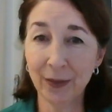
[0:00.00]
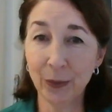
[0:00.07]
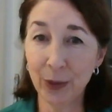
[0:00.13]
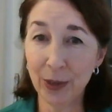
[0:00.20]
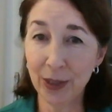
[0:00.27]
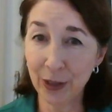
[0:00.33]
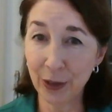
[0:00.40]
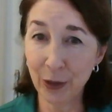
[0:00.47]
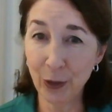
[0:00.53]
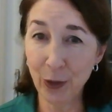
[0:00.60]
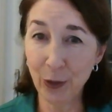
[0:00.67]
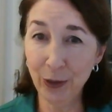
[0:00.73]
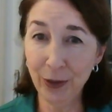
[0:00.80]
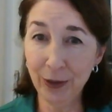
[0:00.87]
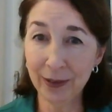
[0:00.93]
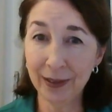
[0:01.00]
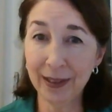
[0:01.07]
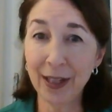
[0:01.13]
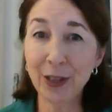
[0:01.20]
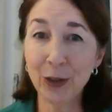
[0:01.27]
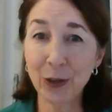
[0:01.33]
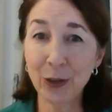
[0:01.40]
What's the goal?
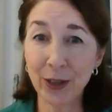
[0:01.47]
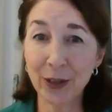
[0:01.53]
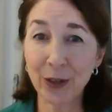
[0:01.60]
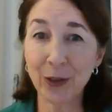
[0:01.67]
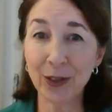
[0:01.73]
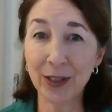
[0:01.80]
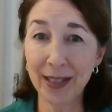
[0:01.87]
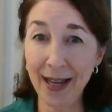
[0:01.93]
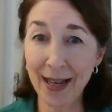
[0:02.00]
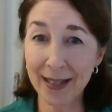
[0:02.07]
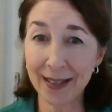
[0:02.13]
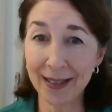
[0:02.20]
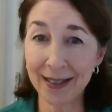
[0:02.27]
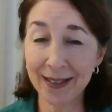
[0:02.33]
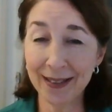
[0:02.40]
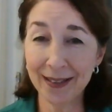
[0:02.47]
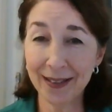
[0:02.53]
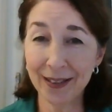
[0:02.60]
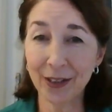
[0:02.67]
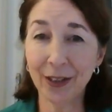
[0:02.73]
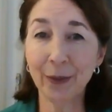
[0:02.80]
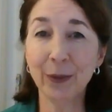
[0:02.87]
Less stress on tests.
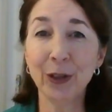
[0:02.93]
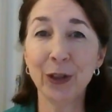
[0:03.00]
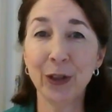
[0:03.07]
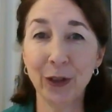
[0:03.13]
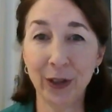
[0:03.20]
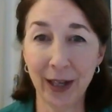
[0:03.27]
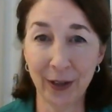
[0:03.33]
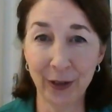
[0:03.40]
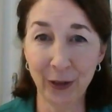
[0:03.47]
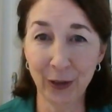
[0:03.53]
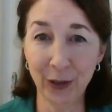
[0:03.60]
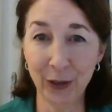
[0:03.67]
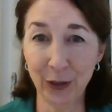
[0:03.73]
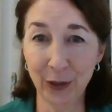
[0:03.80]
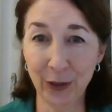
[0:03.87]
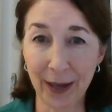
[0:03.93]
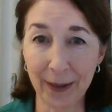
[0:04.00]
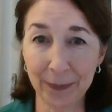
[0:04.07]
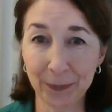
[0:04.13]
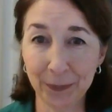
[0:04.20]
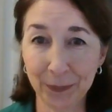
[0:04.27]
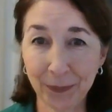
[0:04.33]
So let me show you how you can do
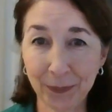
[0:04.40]
that.